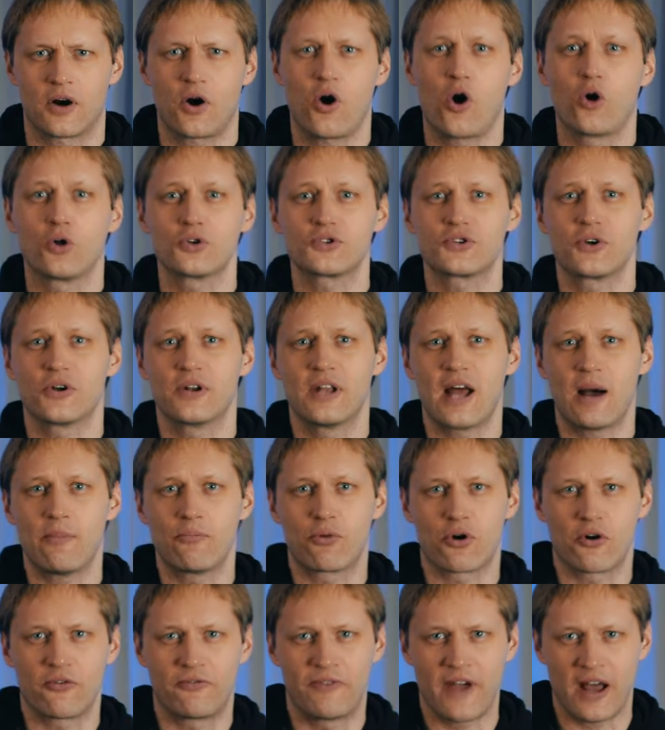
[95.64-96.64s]
There are also a
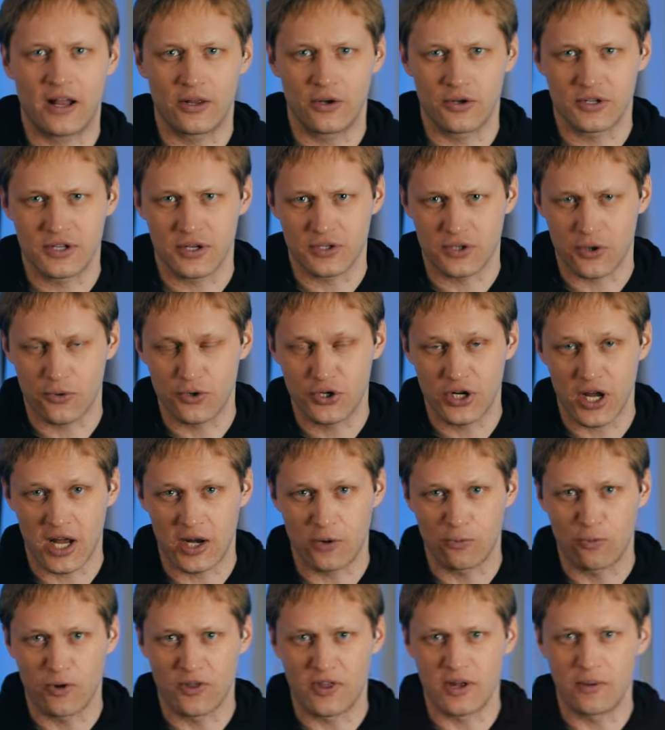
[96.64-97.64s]
number of values
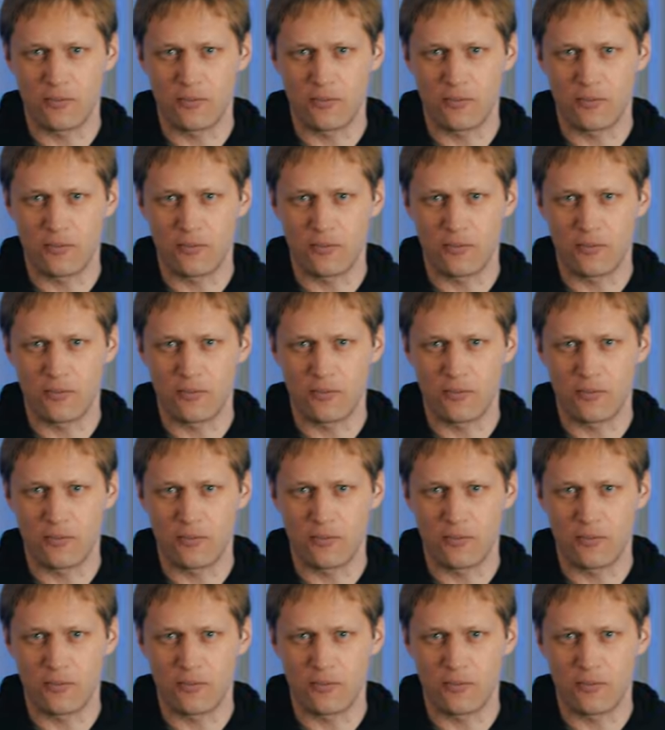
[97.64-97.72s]
associated with